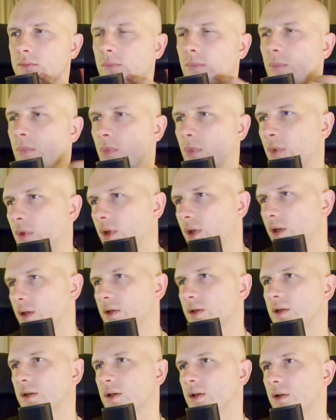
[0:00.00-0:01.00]

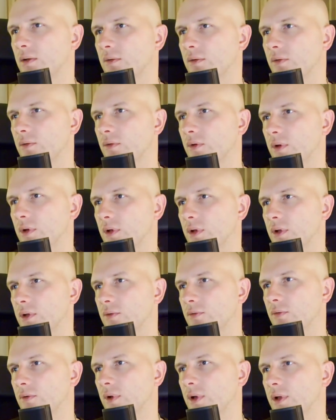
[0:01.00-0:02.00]
Yes, everything is
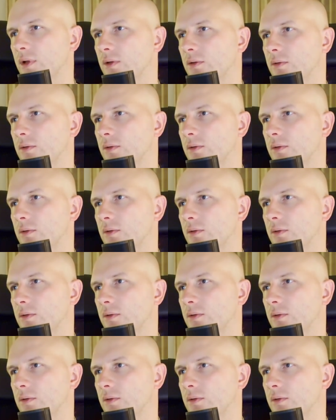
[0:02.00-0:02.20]
fine.